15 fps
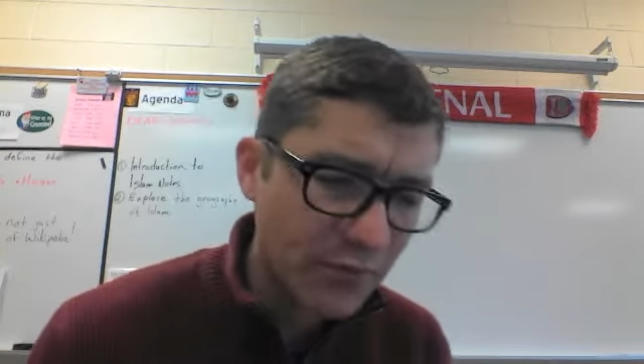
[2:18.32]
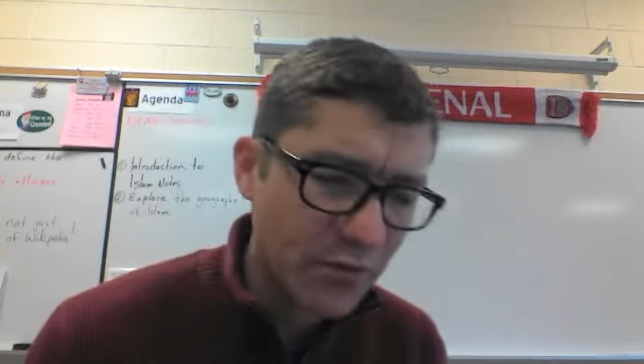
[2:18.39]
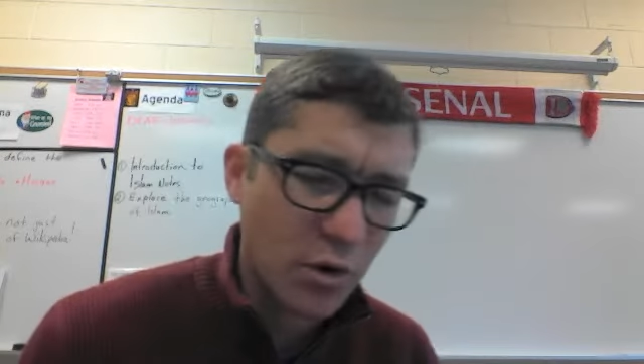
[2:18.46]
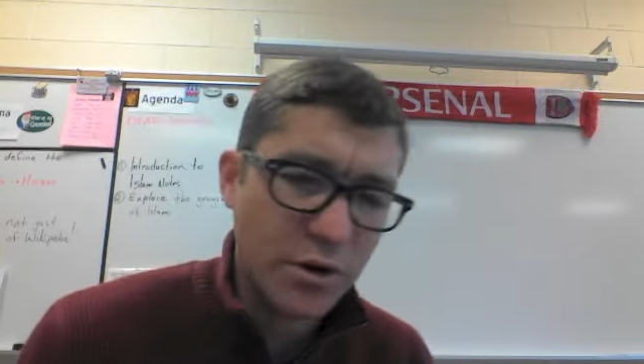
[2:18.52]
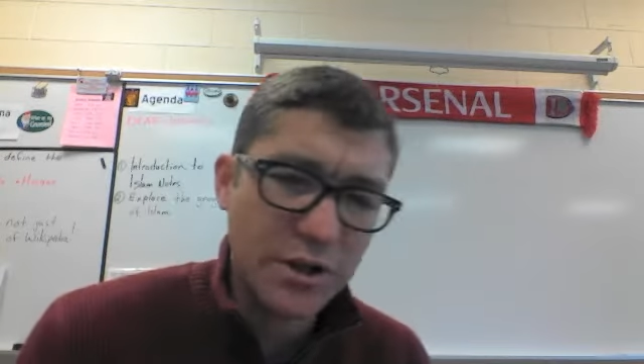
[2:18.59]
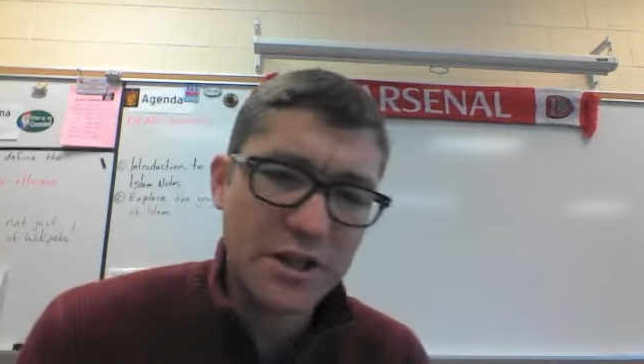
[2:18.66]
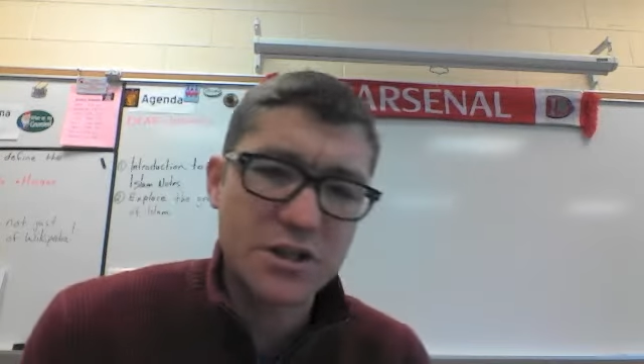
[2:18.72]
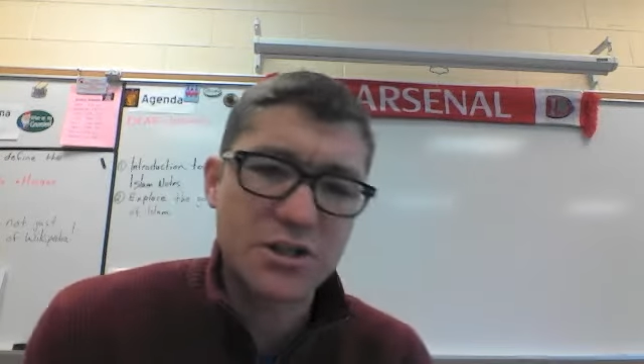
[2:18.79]

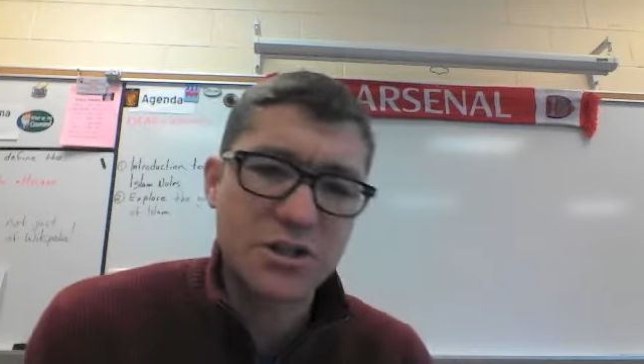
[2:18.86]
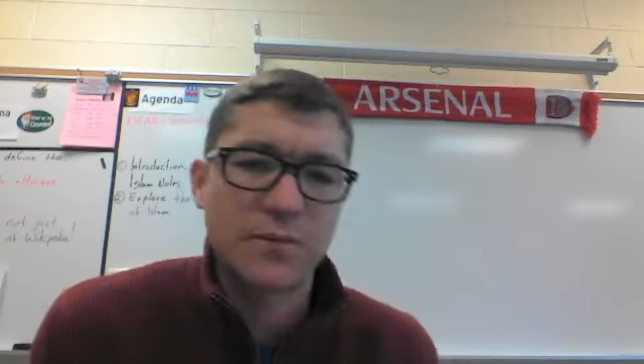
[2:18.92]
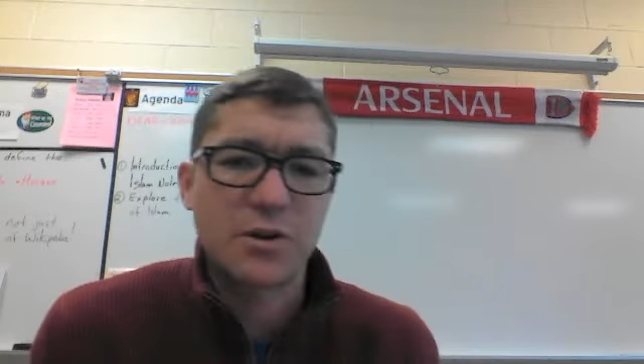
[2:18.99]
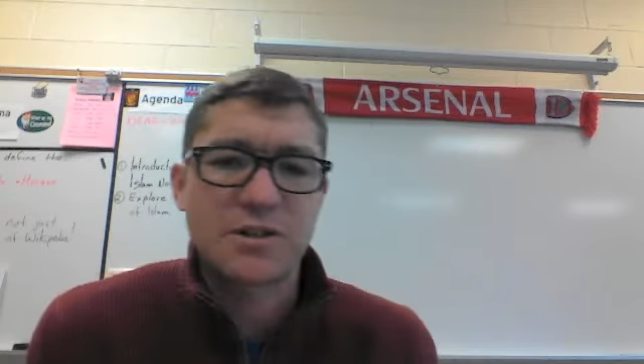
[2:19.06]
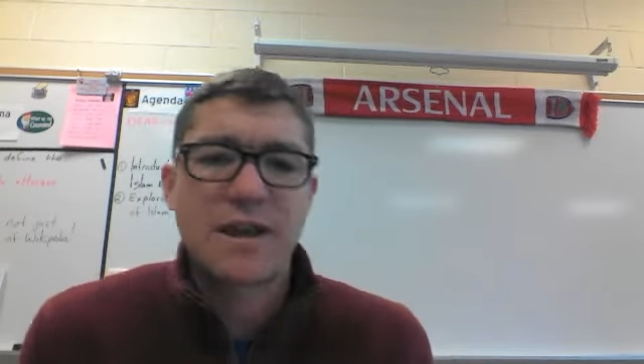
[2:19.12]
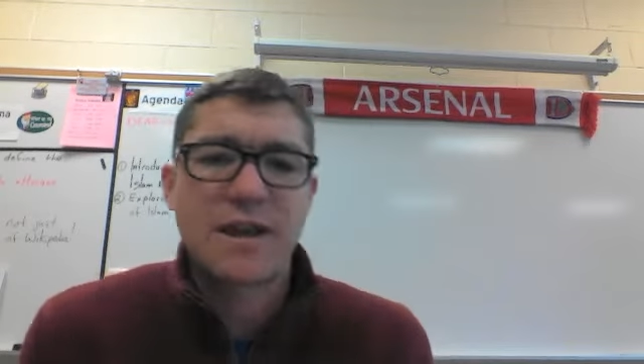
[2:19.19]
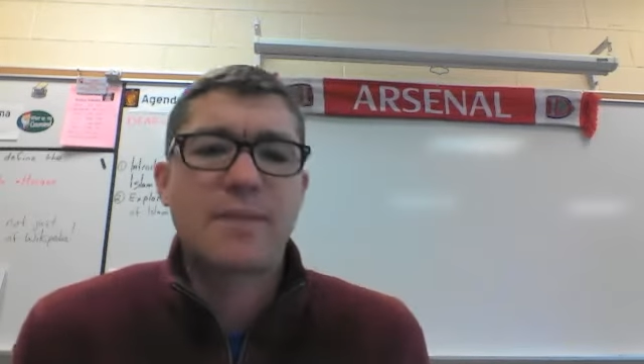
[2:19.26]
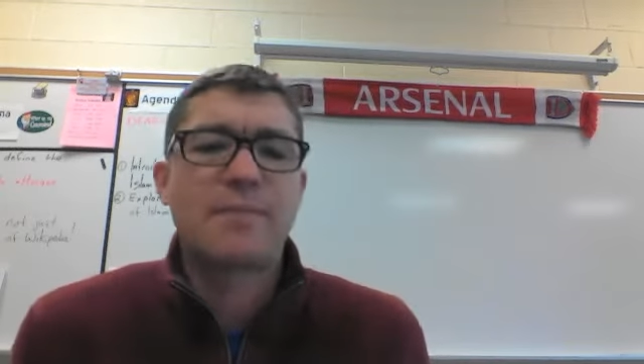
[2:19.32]
for each of
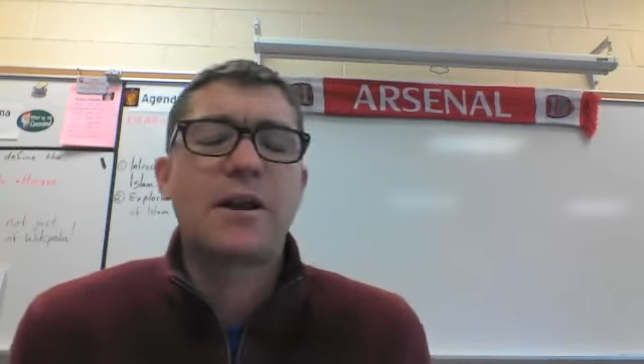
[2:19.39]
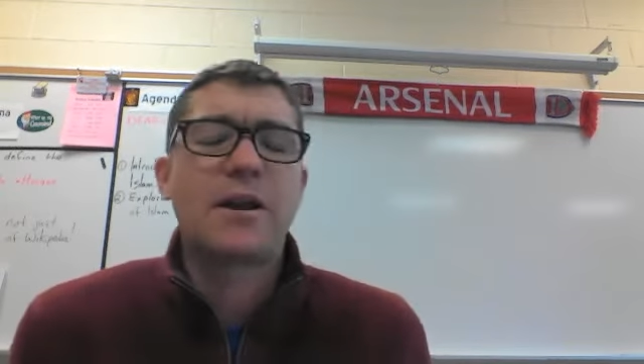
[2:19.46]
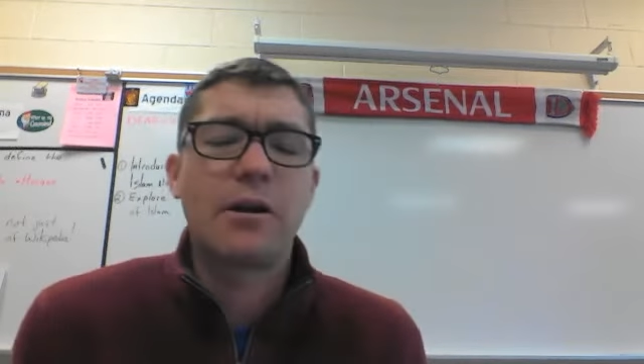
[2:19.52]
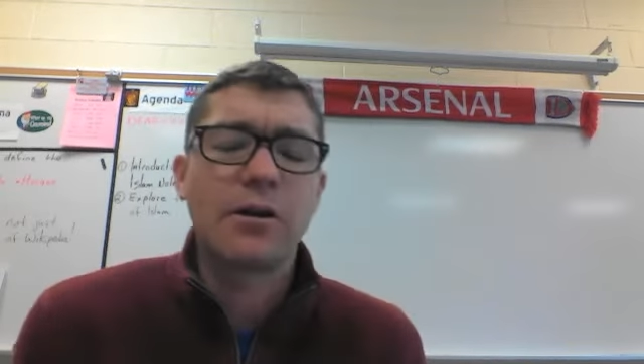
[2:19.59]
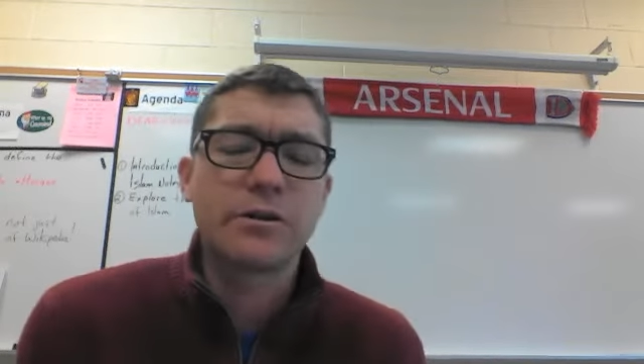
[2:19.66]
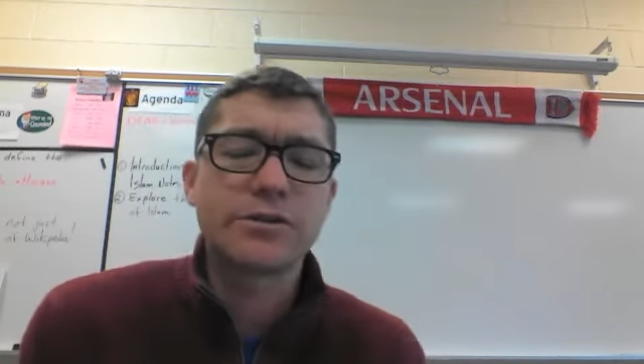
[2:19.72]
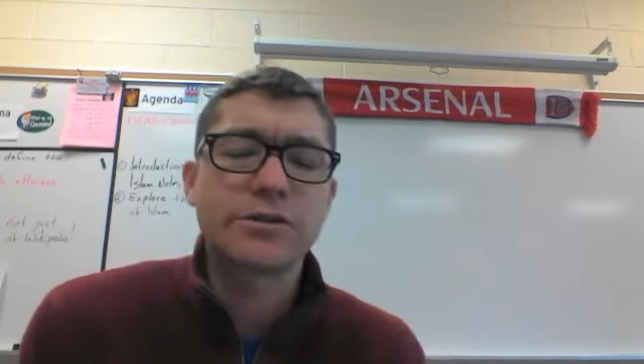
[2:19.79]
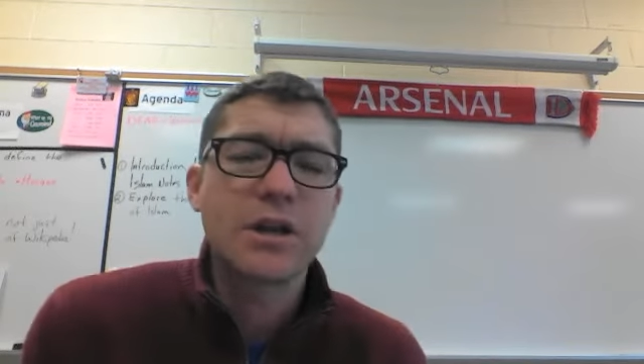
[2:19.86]
our tab and
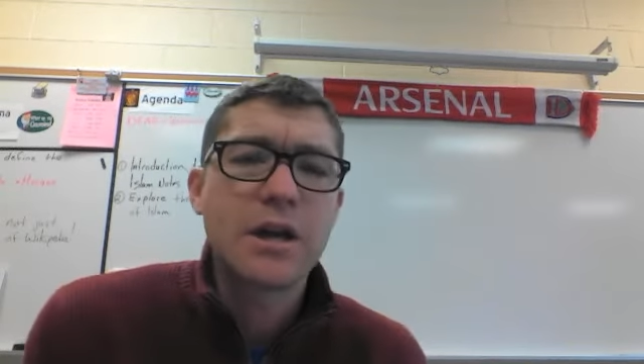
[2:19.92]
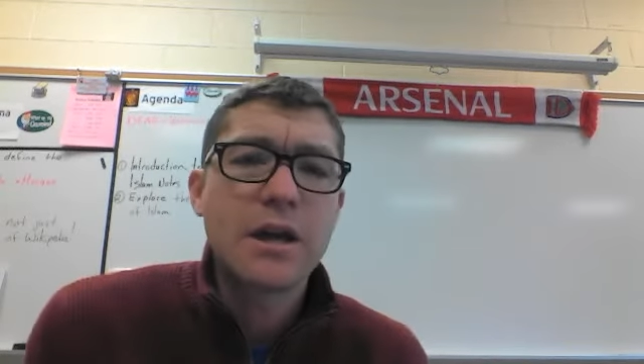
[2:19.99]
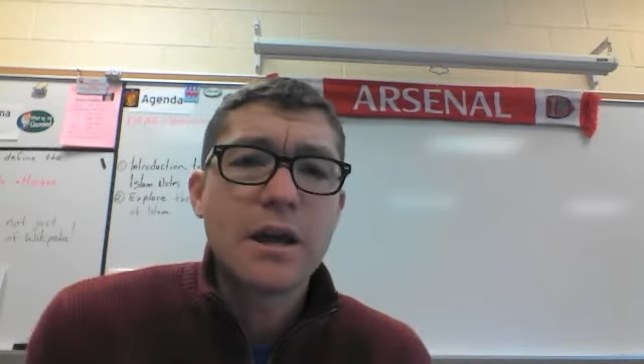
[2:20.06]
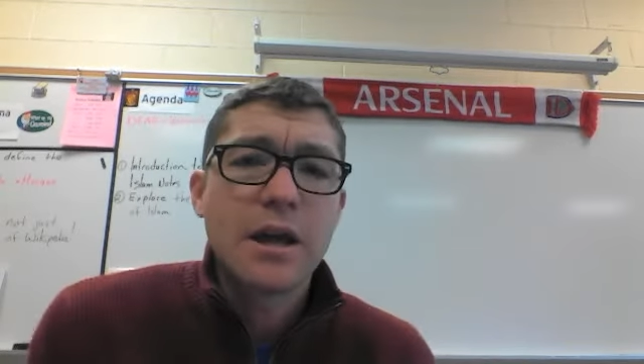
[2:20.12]
arrows.